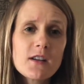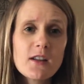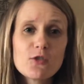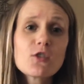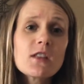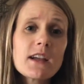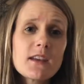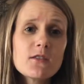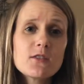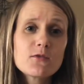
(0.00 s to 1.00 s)
it looked like
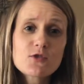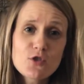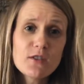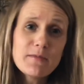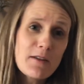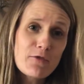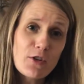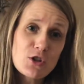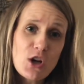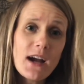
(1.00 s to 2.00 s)
it should have been
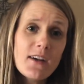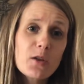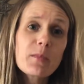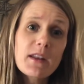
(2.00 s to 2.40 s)
for a child,